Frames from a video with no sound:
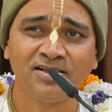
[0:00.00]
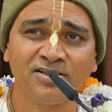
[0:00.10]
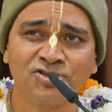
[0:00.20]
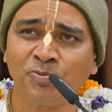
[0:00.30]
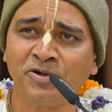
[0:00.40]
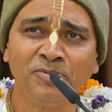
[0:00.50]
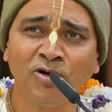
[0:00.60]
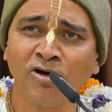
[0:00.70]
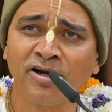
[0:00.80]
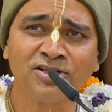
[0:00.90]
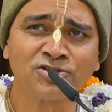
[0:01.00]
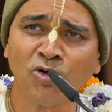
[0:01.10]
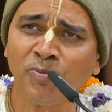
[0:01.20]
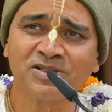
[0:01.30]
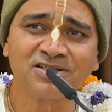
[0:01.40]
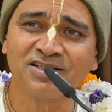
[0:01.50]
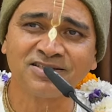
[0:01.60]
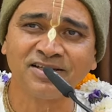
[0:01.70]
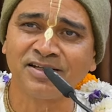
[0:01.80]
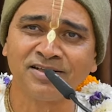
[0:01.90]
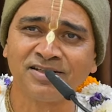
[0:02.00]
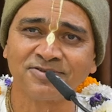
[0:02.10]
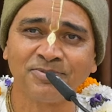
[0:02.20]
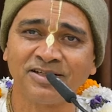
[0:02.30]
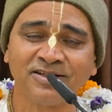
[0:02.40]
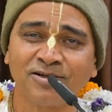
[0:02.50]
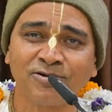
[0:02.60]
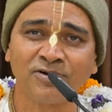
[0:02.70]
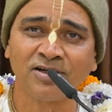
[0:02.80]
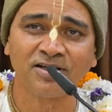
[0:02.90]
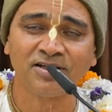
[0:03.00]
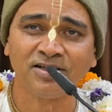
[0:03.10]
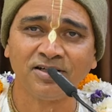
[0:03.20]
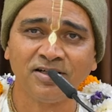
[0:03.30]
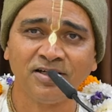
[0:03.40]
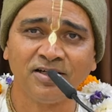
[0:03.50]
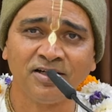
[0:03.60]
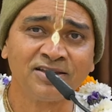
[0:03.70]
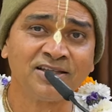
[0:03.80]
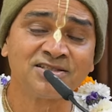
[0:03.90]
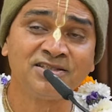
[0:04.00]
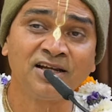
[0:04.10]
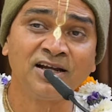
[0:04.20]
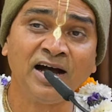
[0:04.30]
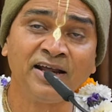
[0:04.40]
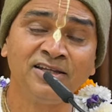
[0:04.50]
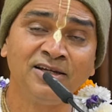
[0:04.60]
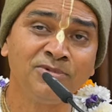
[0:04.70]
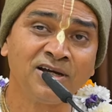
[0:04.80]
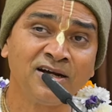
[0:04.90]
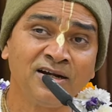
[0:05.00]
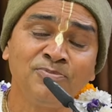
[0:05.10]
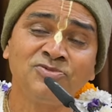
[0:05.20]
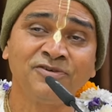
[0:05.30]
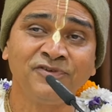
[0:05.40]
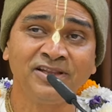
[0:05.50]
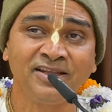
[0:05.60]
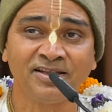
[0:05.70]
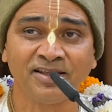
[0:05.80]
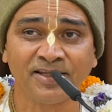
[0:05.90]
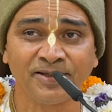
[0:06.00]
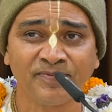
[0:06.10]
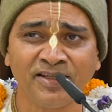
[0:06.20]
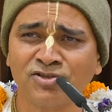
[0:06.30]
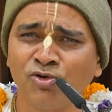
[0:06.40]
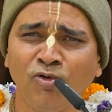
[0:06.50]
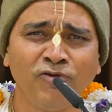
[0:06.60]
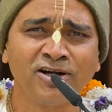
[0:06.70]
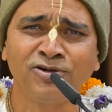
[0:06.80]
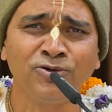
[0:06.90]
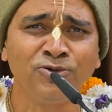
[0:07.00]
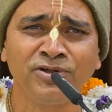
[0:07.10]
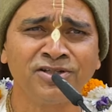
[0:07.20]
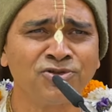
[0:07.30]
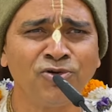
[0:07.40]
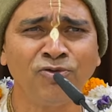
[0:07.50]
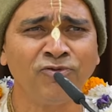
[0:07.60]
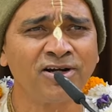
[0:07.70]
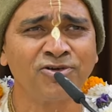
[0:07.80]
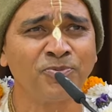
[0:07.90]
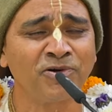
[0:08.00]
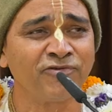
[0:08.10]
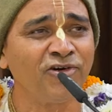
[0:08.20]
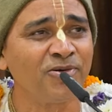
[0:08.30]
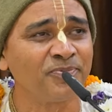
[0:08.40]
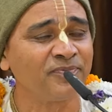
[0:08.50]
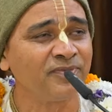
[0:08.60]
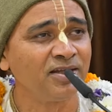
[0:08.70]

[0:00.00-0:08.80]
Supreme Lord has no business here in this material world. Natasya karyam karanam cha vidyate. He has no work to do. He has no work to perform.